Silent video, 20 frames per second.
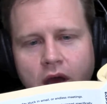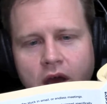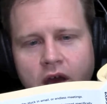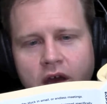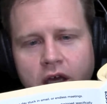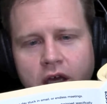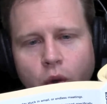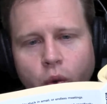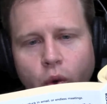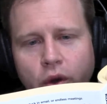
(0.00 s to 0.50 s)

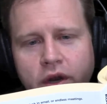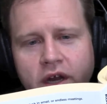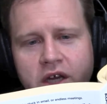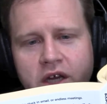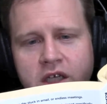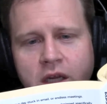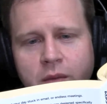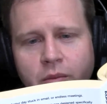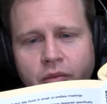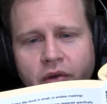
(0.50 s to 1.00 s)

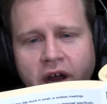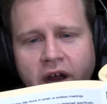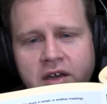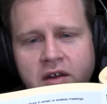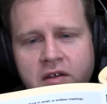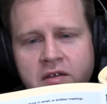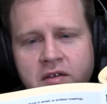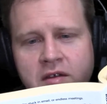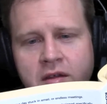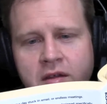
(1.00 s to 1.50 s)
Coordination in
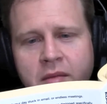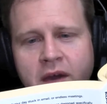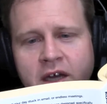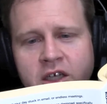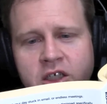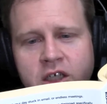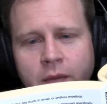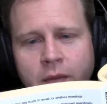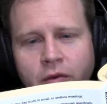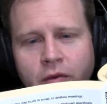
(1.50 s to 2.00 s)
practice is a
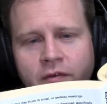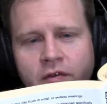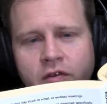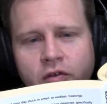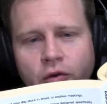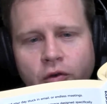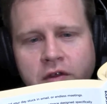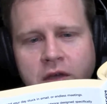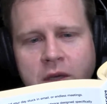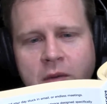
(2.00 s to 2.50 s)
mashup of
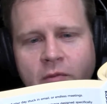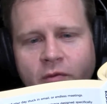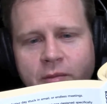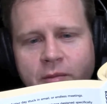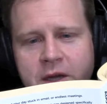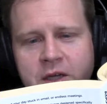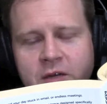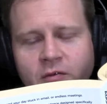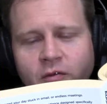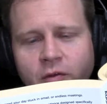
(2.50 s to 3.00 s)
sourcing
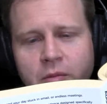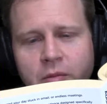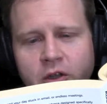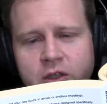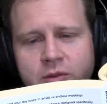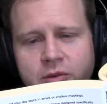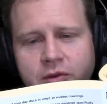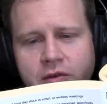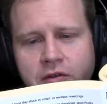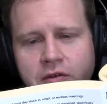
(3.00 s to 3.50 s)
information from
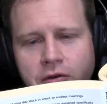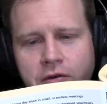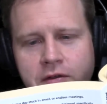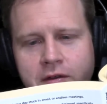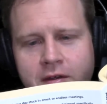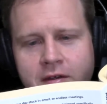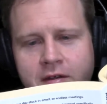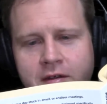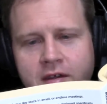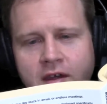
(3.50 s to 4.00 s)
multiple
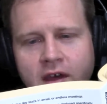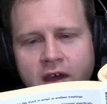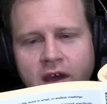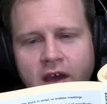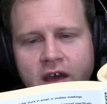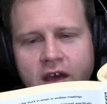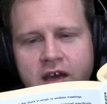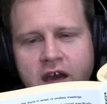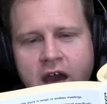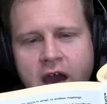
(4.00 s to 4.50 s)
sources,
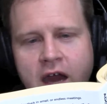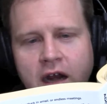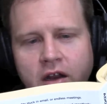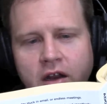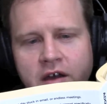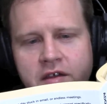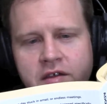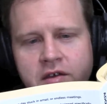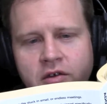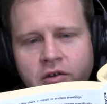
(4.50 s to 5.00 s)

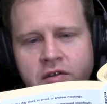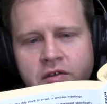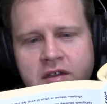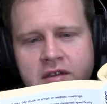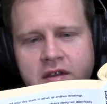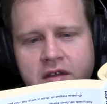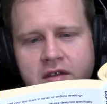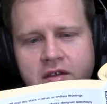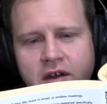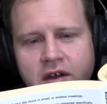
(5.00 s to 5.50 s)
analyzing or
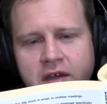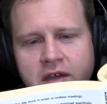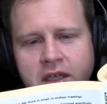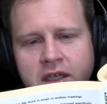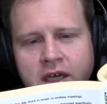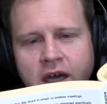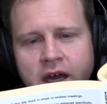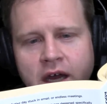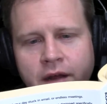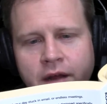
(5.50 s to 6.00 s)
synthesizing
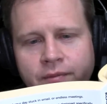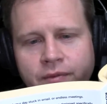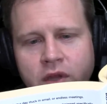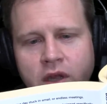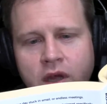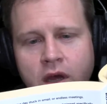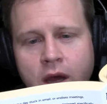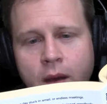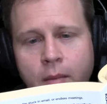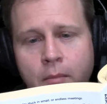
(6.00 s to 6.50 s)
data,
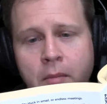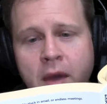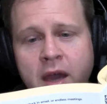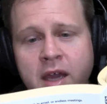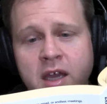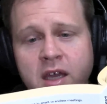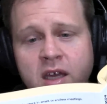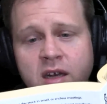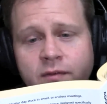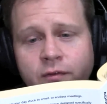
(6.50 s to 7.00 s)

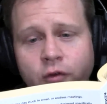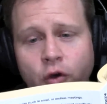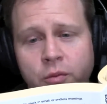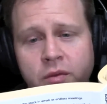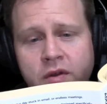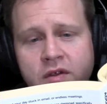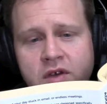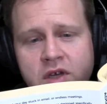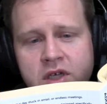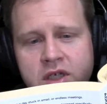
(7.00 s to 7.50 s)
making informed
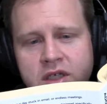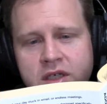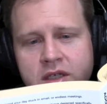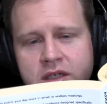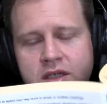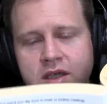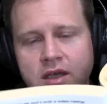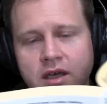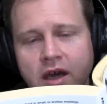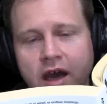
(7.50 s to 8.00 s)

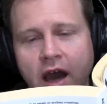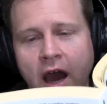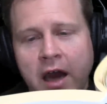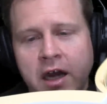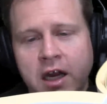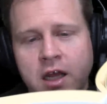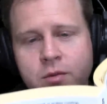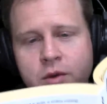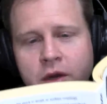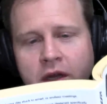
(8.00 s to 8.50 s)
decisions,
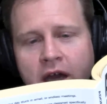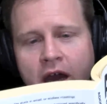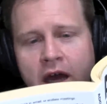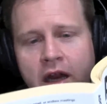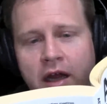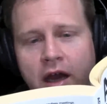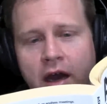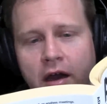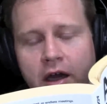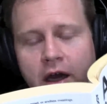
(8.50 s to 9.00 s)
and
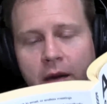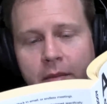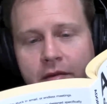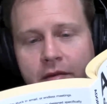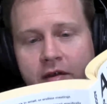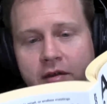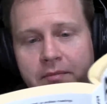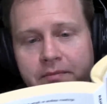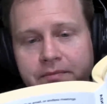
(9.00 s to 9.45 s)
communicating outcomes.